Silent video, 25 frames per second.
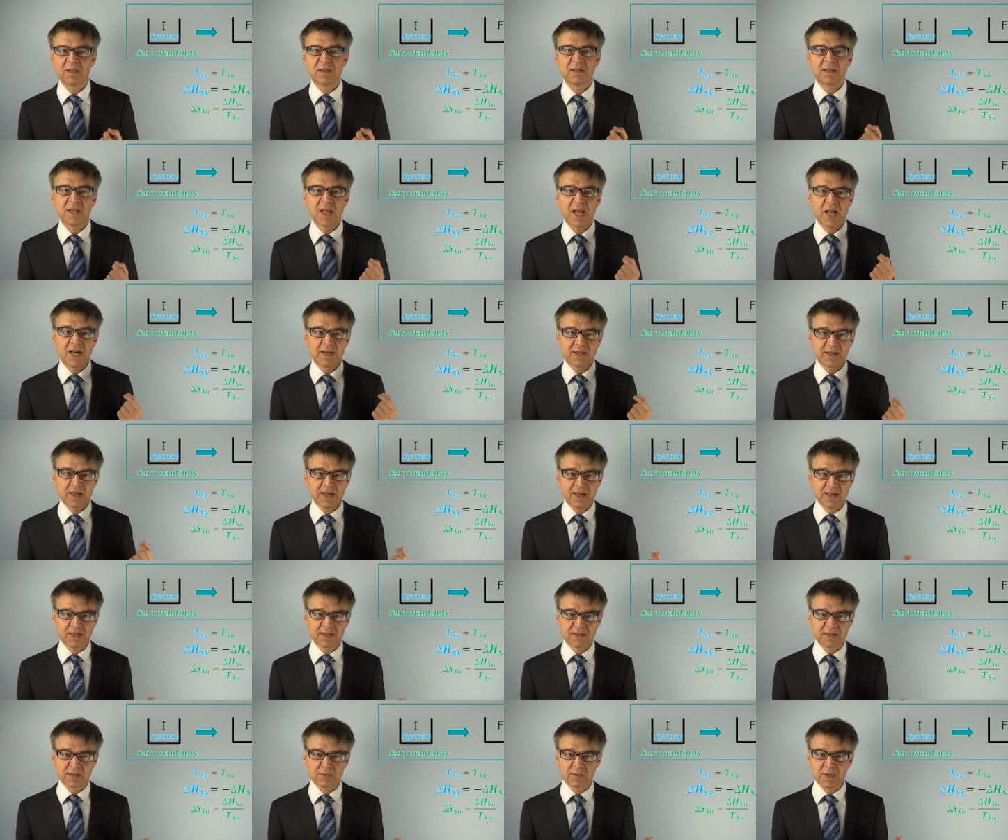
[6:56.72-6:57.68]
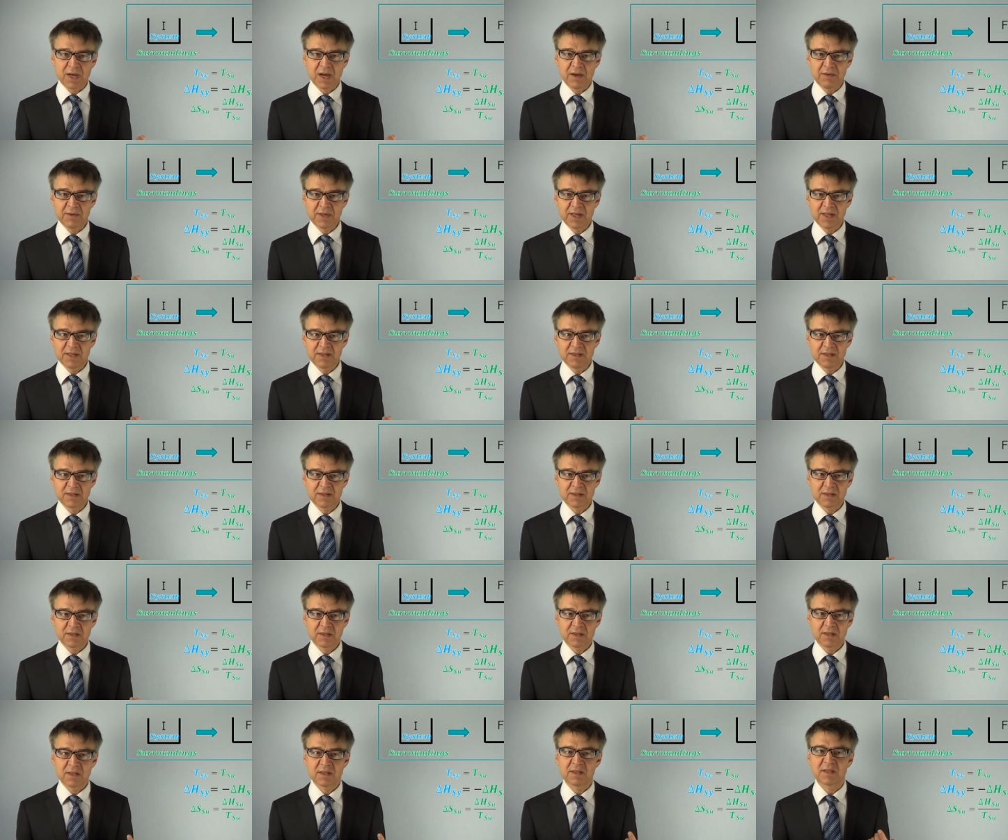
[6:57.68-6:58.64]
Delta S surroundings
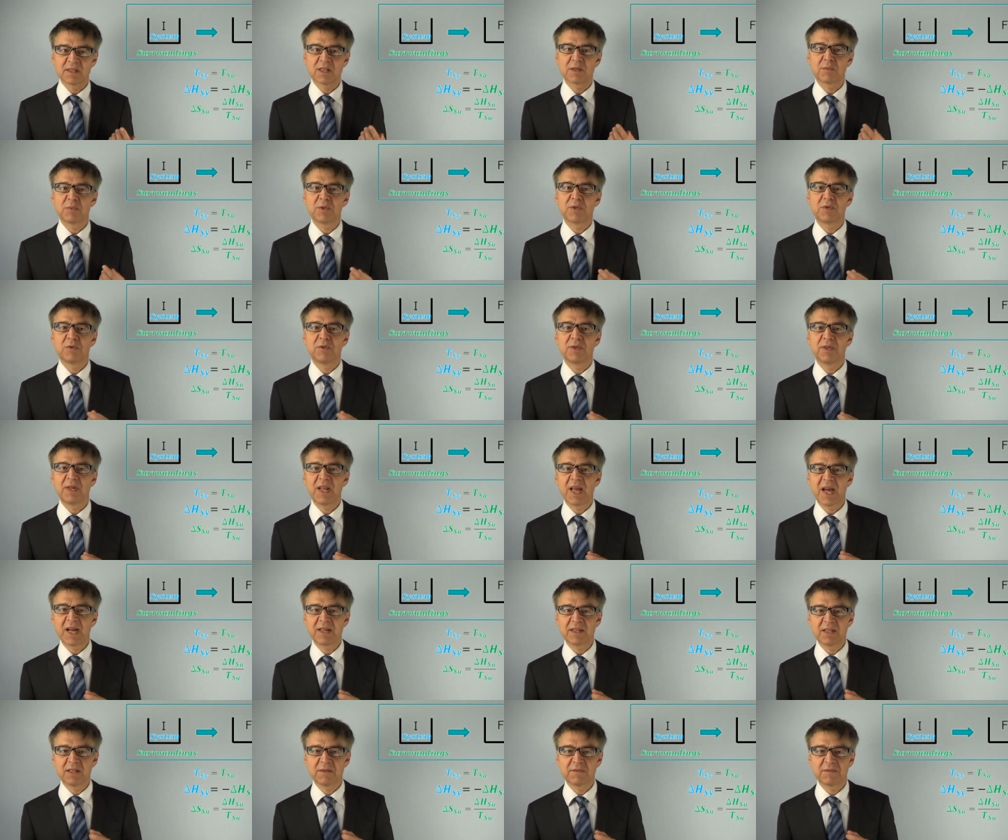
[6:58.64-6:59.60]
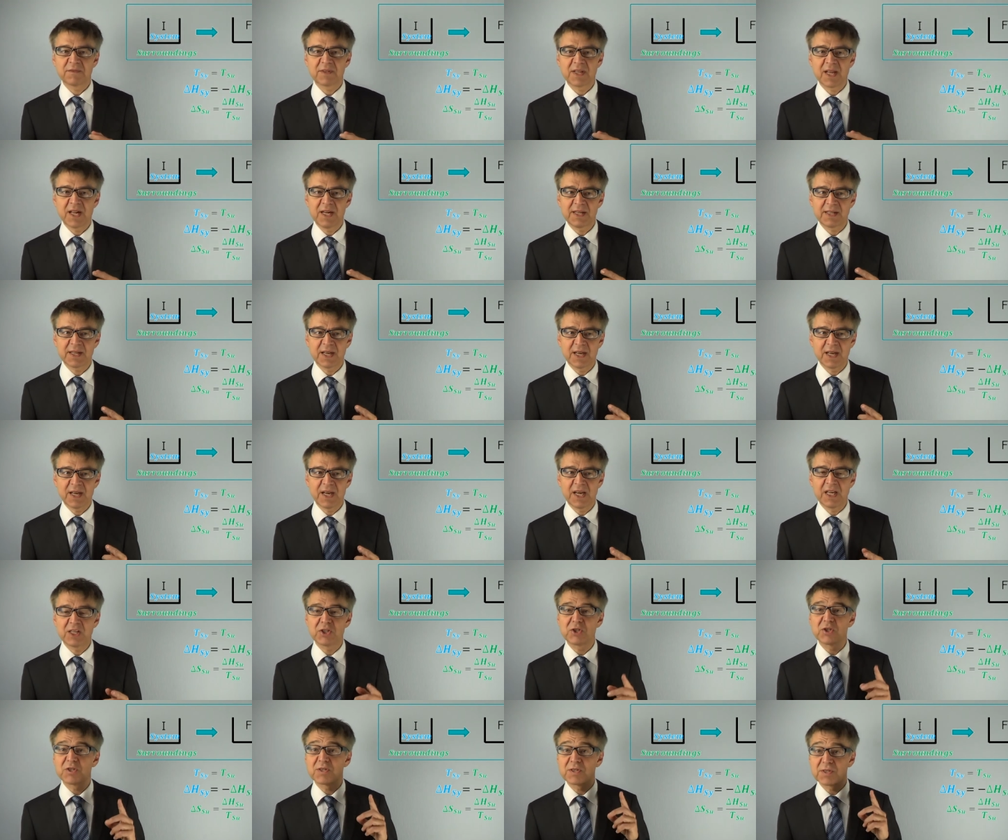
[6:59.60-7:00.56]
is equal to negative delta
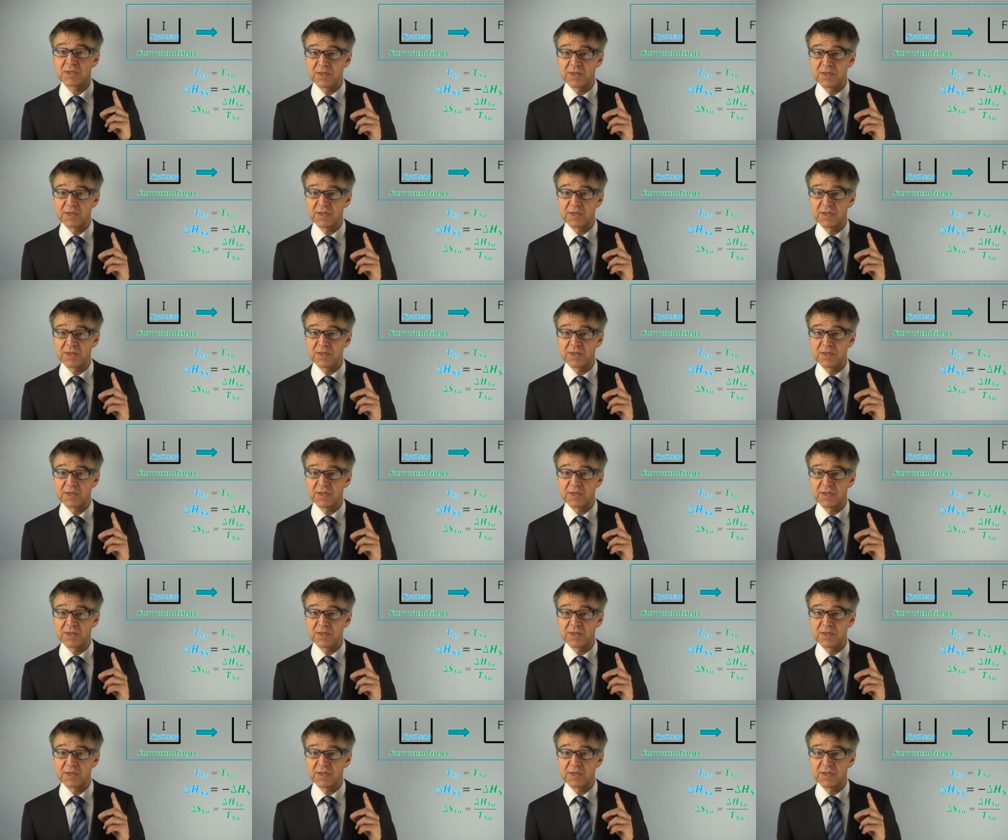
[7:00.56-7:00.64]
H